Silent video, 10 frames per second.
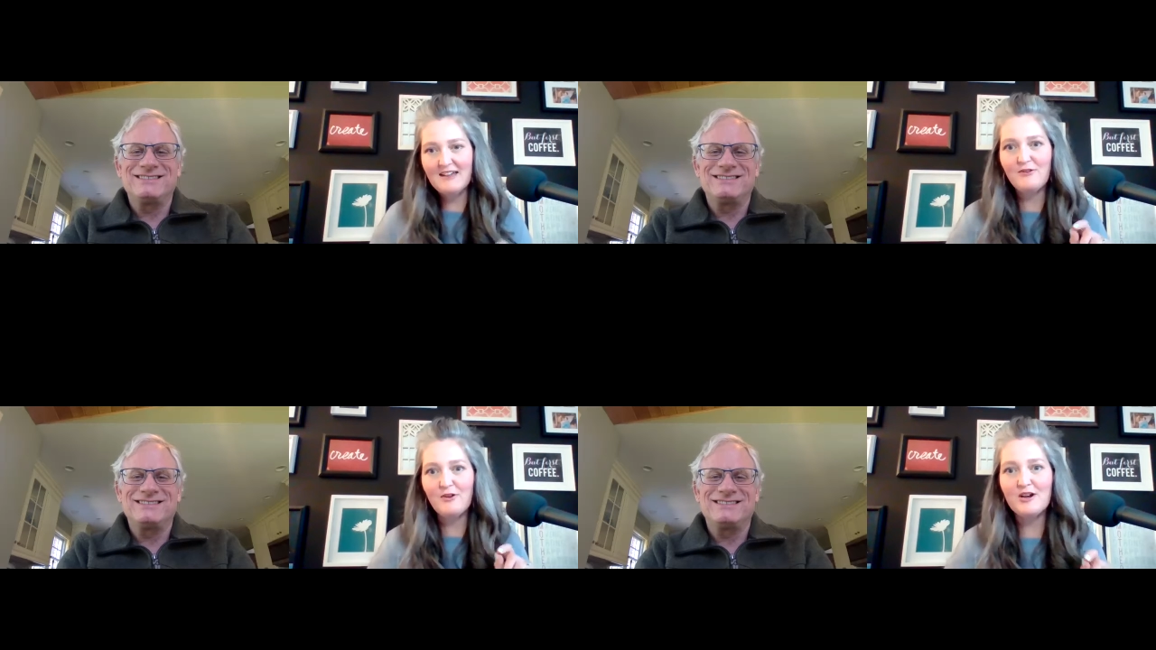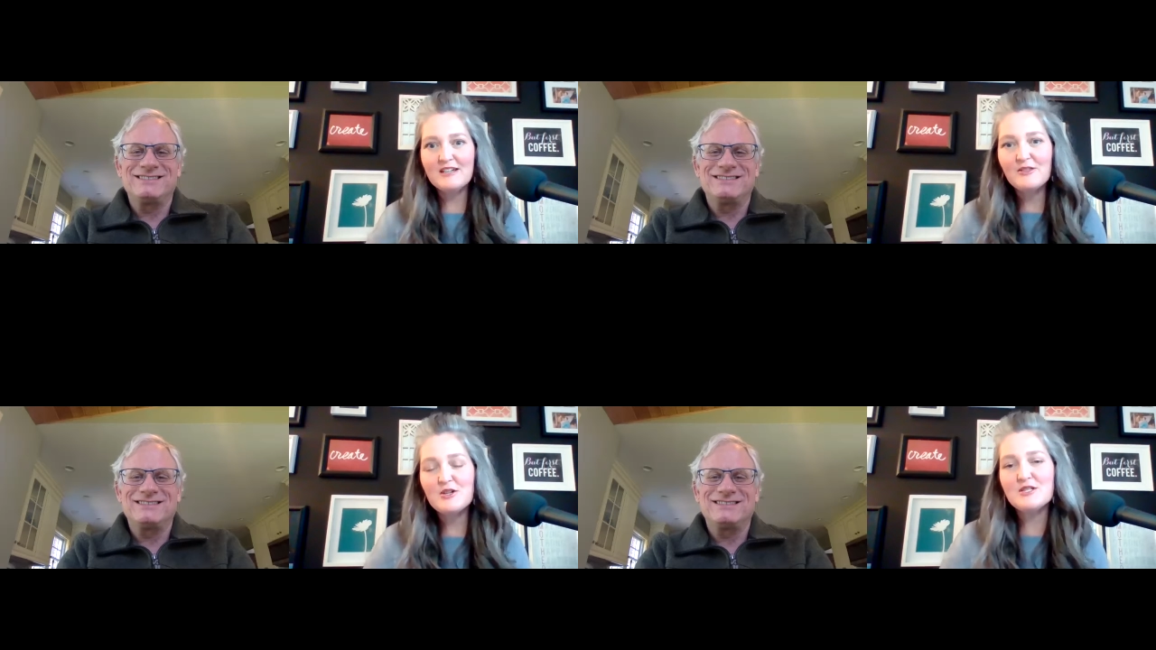Speaker 1: for
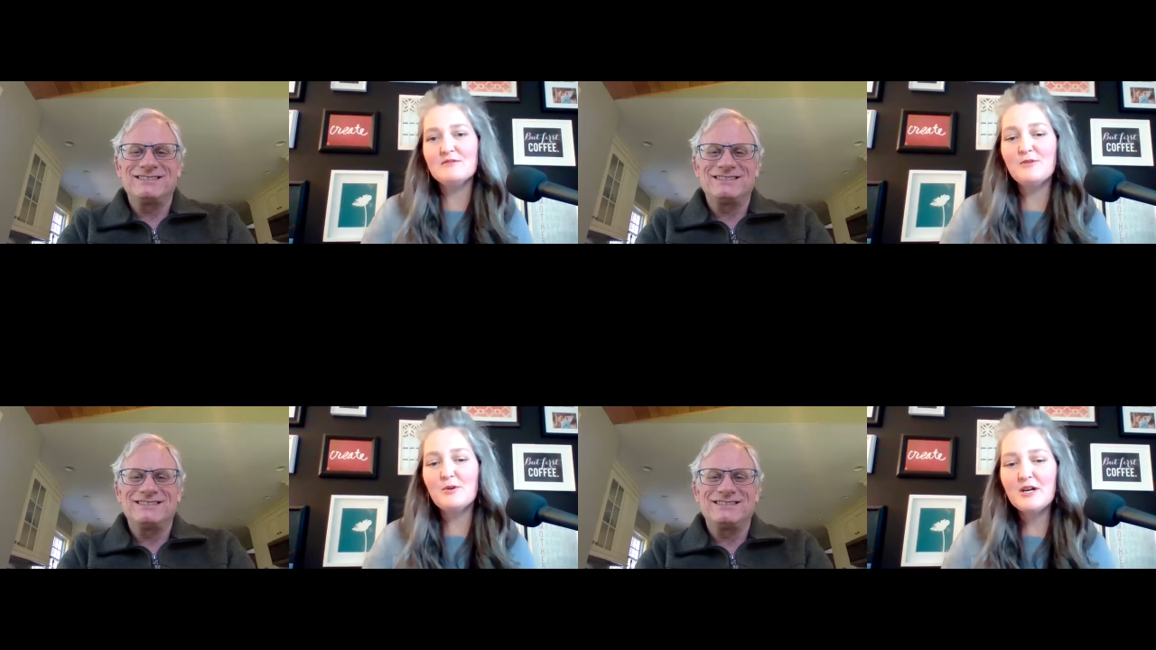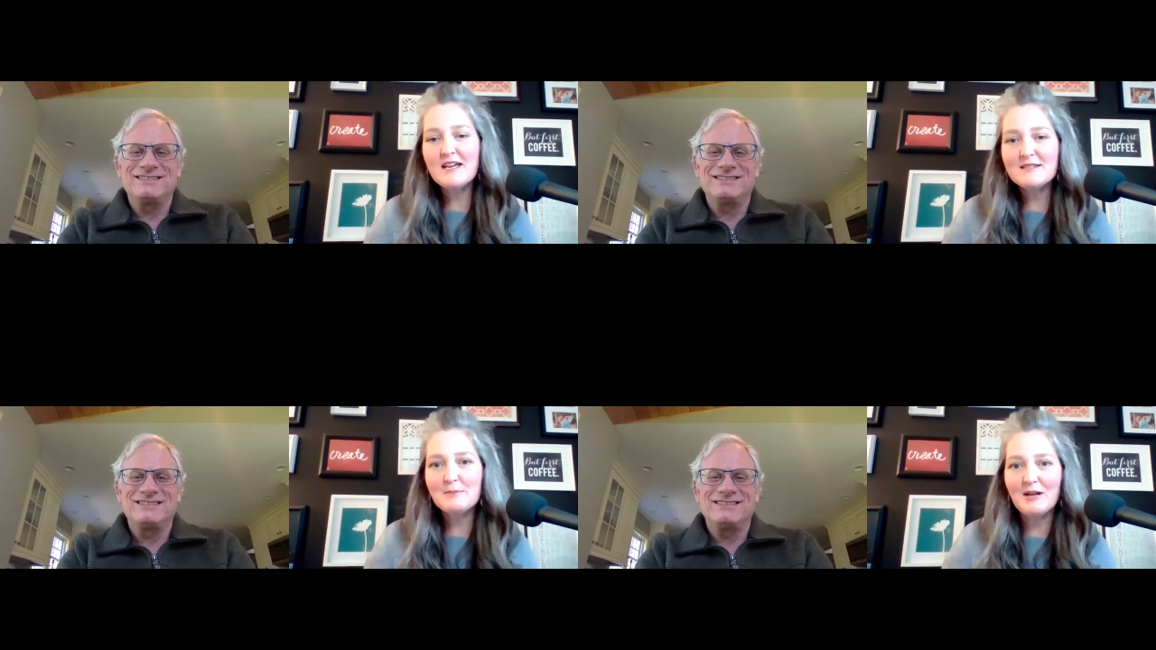another Symphoria
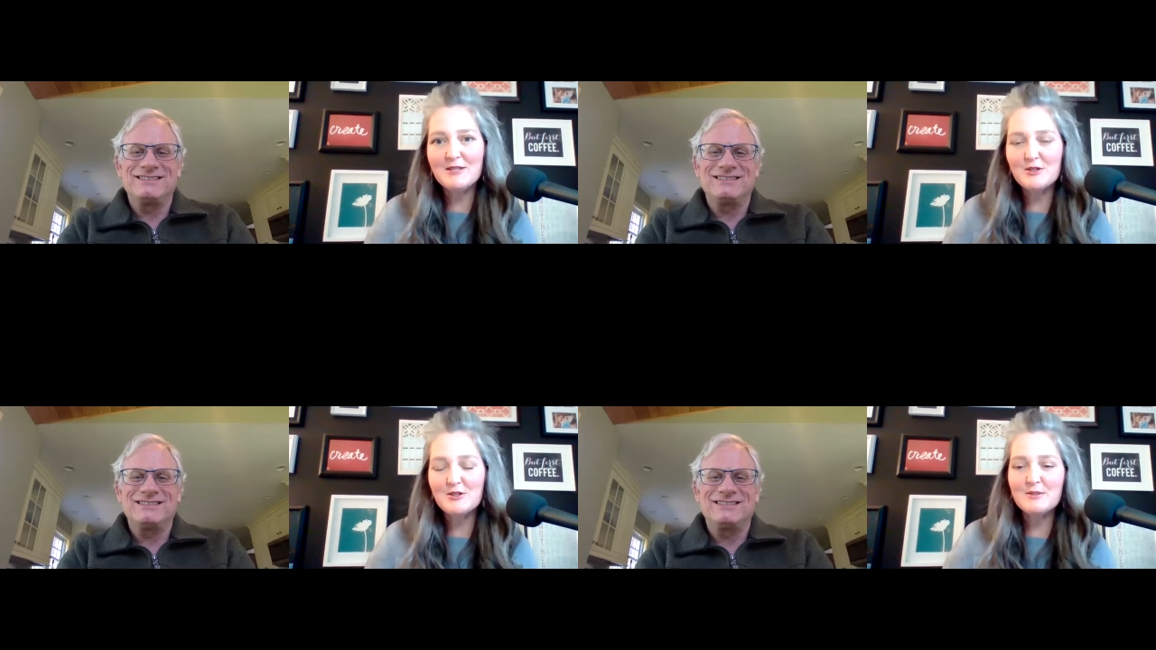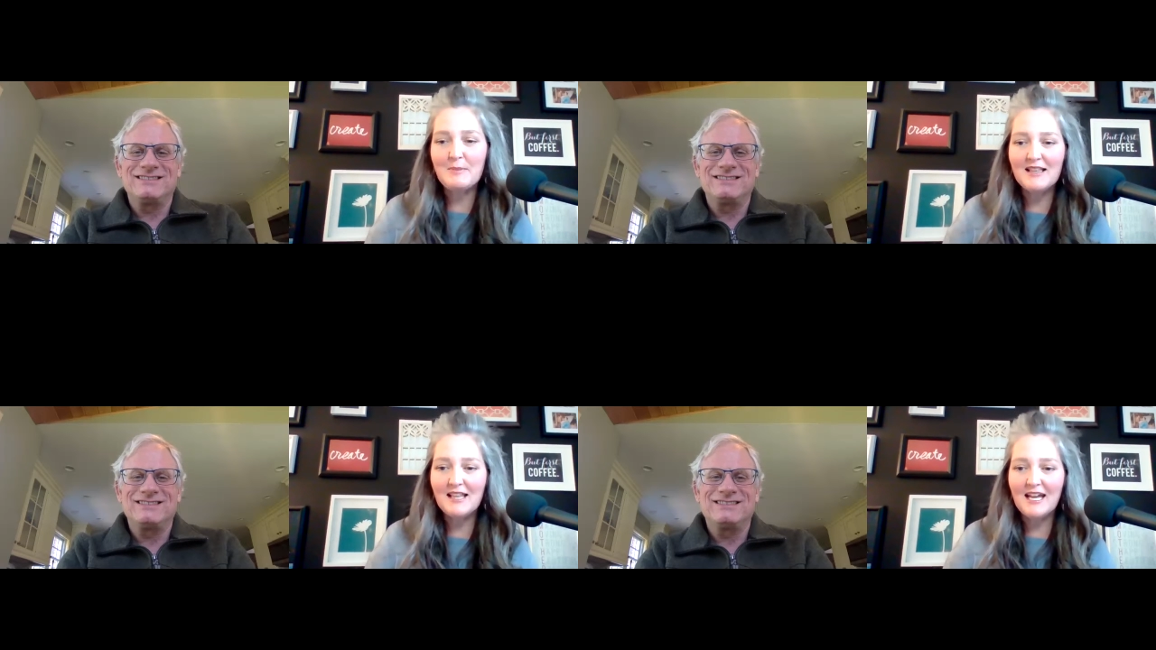Sponsor
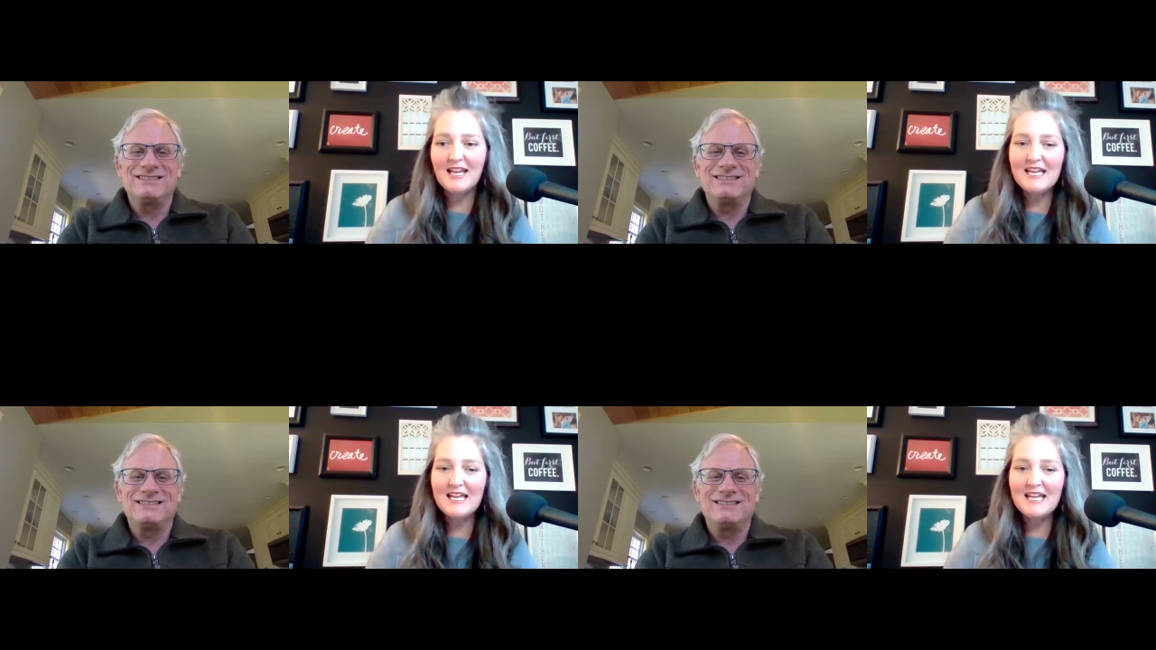Spotlight.